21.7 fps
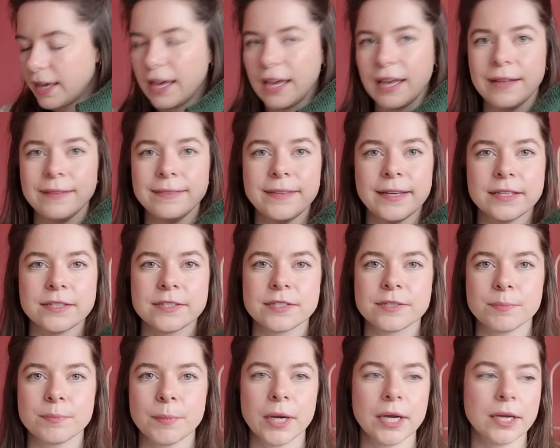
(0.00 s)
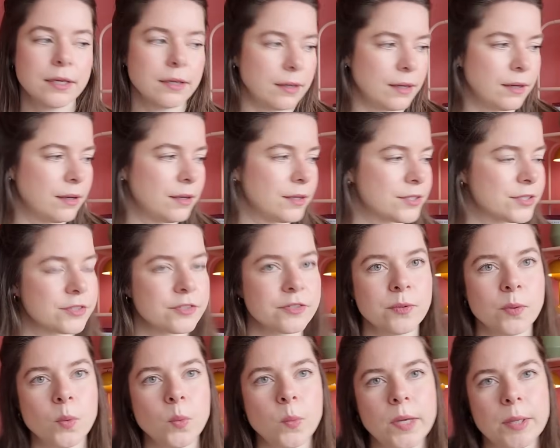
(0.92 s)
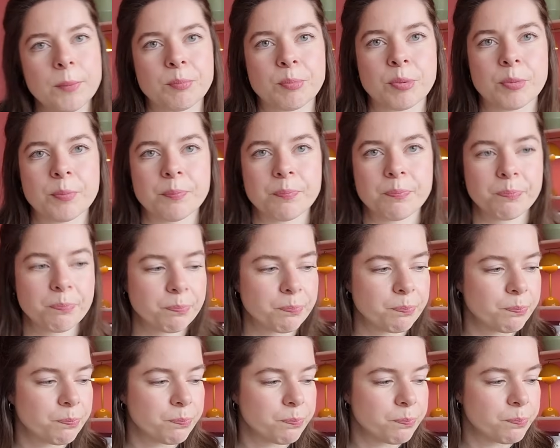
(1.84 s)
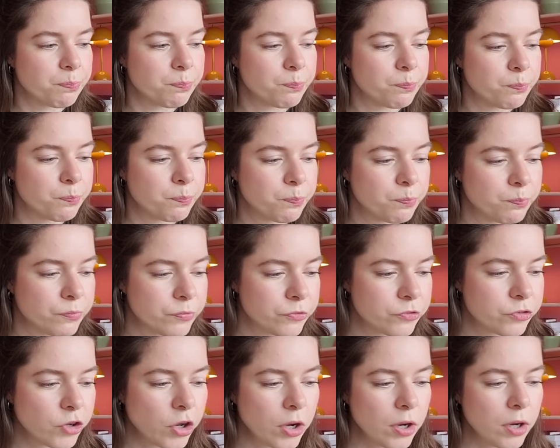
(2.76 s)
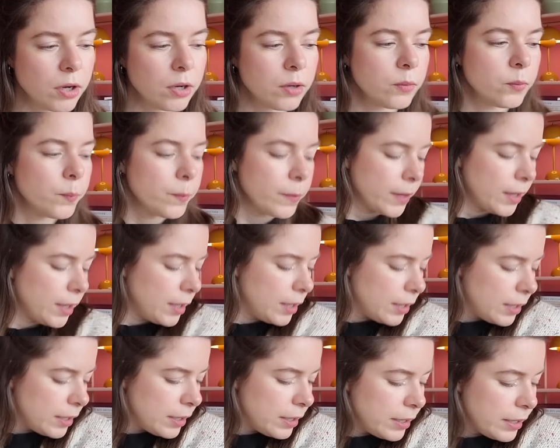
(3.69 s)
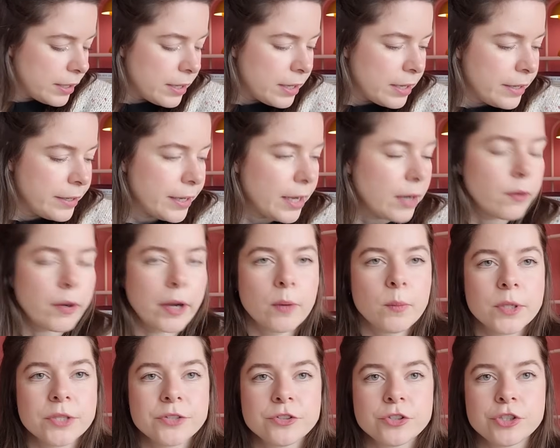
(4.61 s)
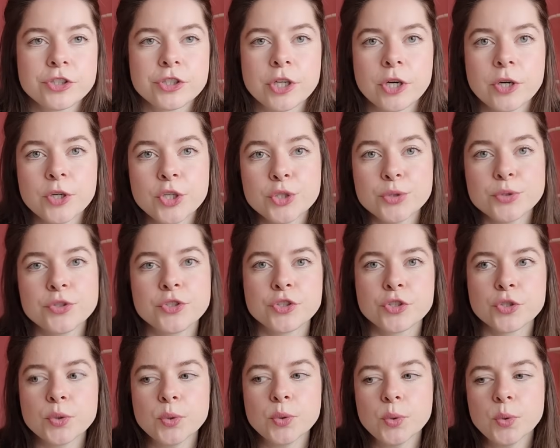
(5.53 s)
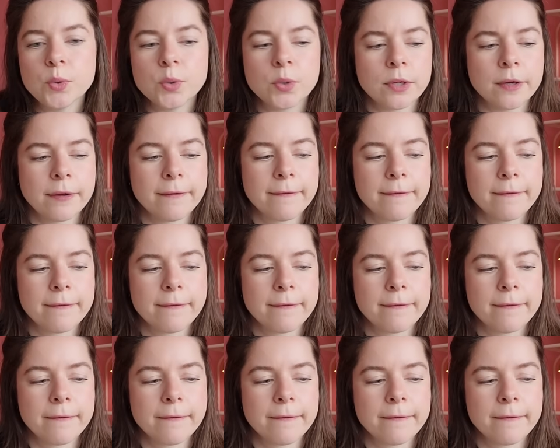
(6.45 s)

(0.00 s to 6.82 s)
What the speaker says: And that's my last whip. So now I want to show you two.